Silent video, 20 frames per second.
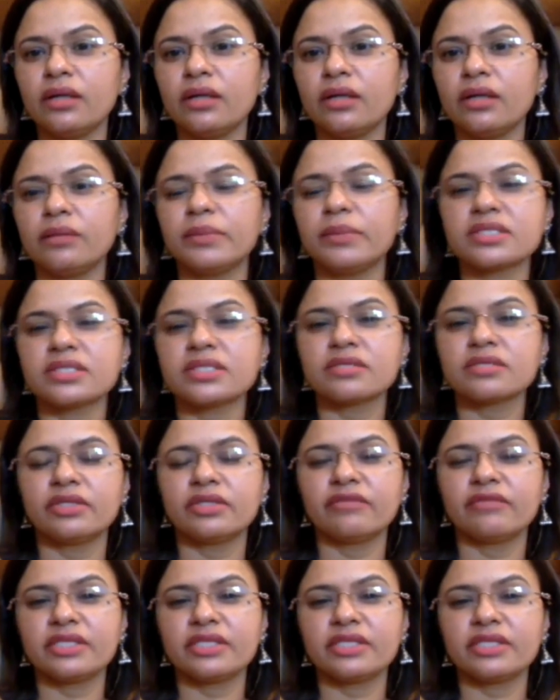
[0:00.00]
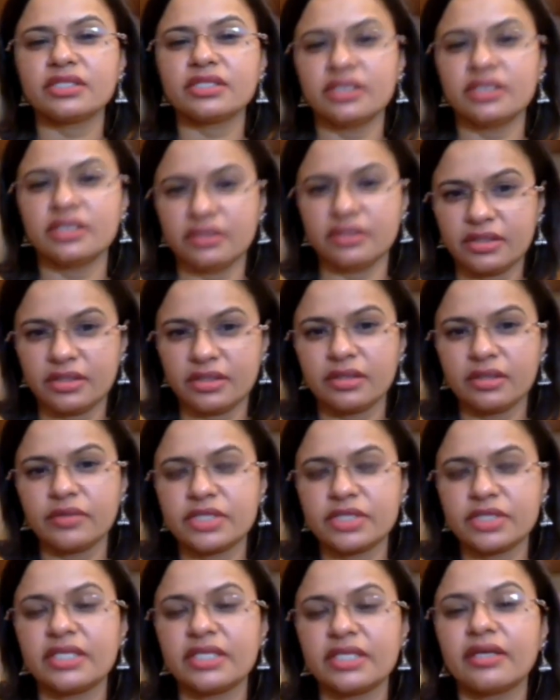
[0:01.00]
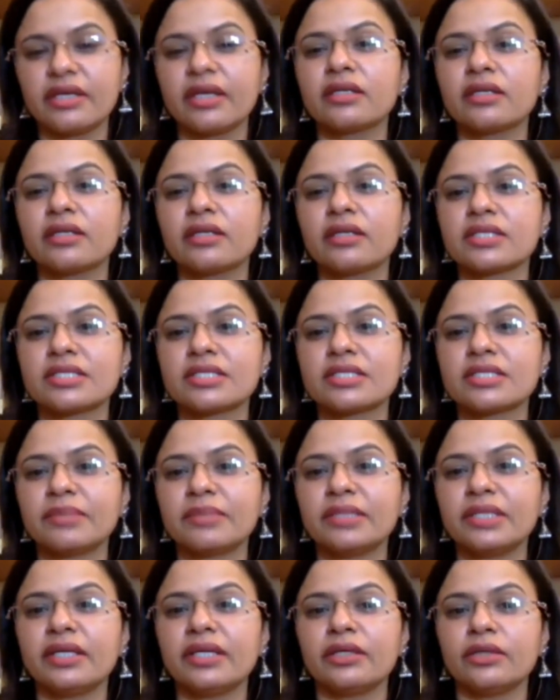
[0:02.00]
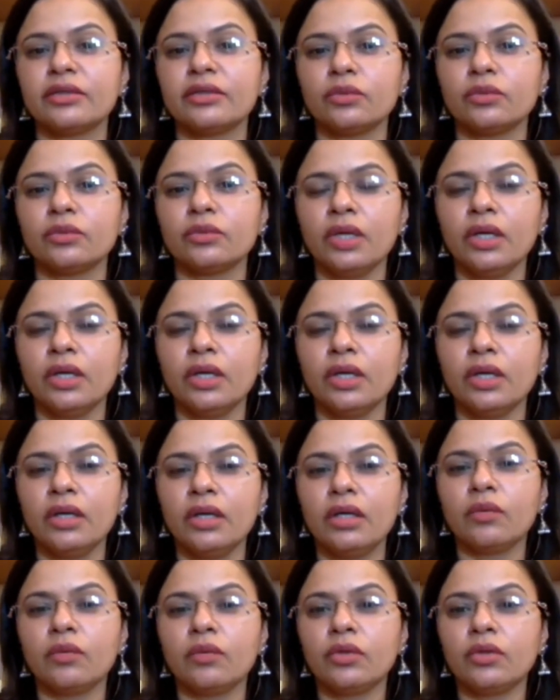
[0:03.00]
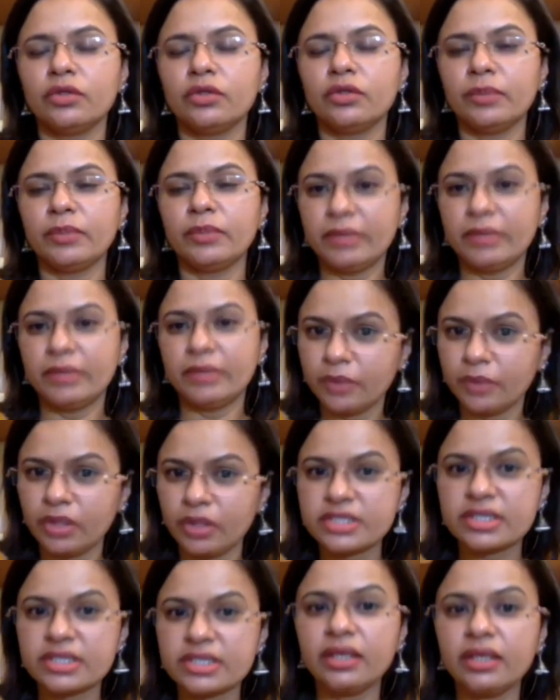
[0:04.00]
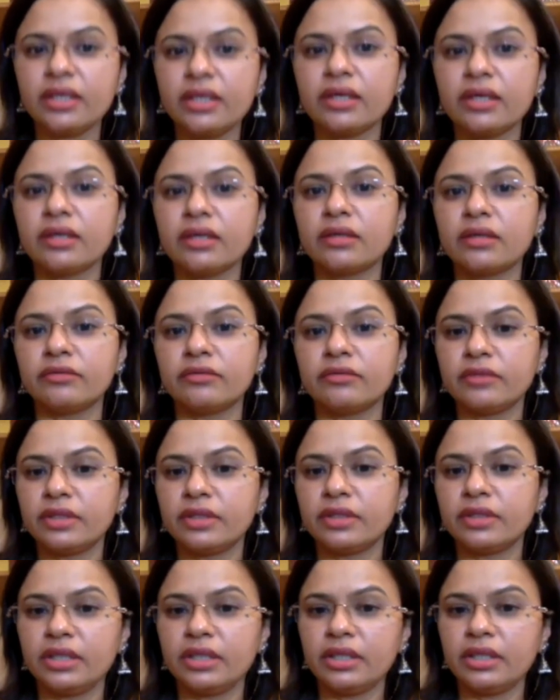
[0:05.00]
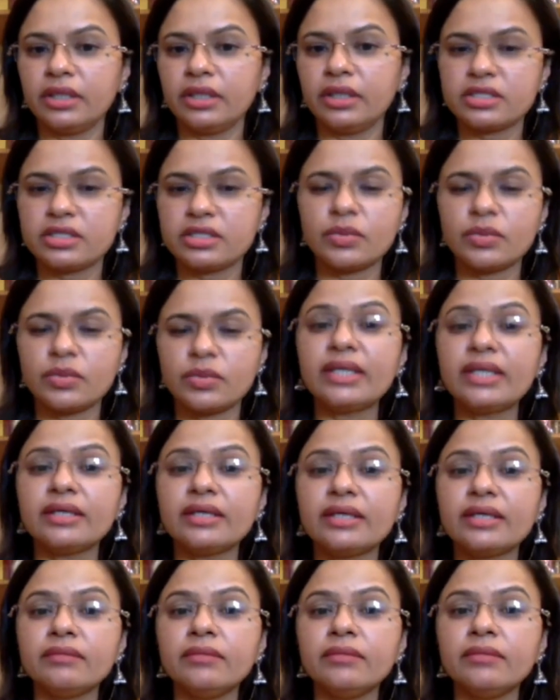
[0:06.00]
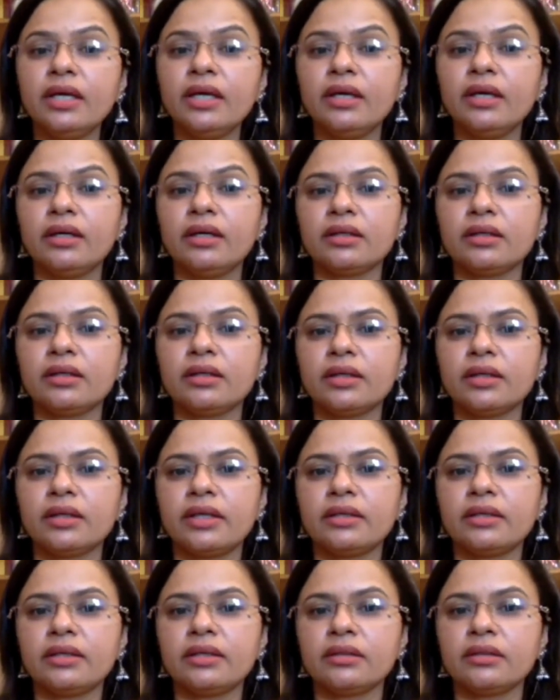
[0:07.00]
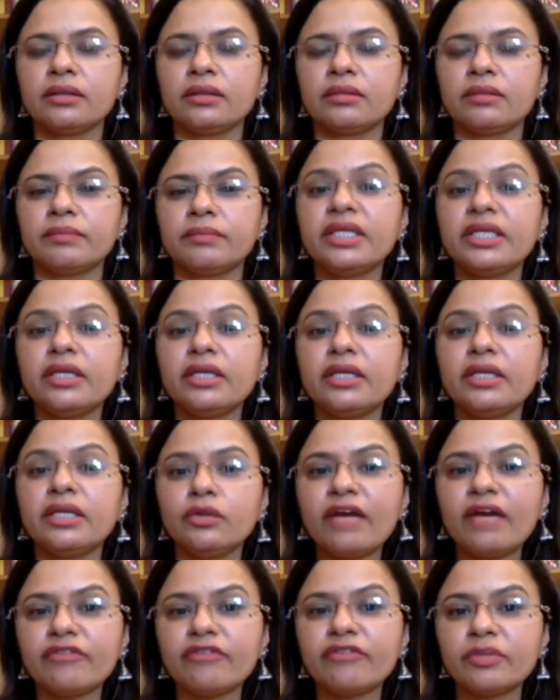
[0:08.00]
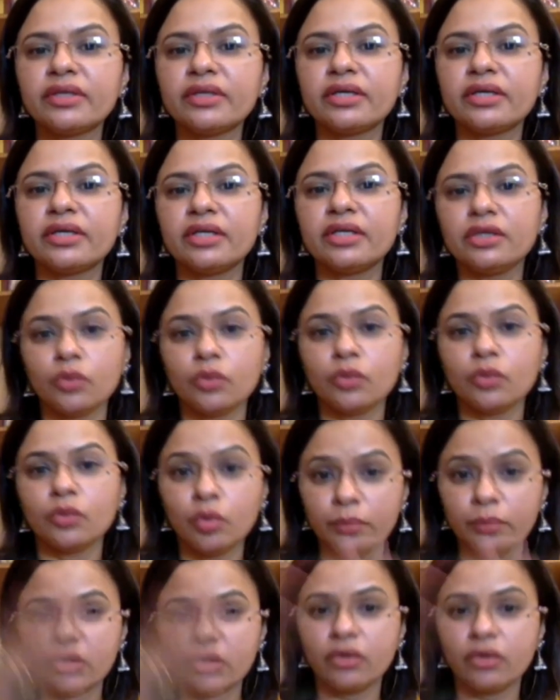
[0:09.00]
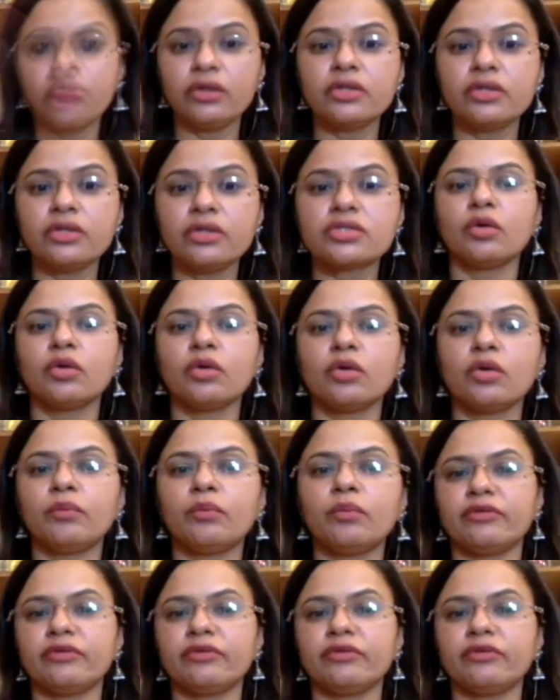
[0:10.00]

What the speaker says: a person with a veterinarian discipline and you want to do public policy. It's welcome. But then you'll have to be ready to go beyond your scope of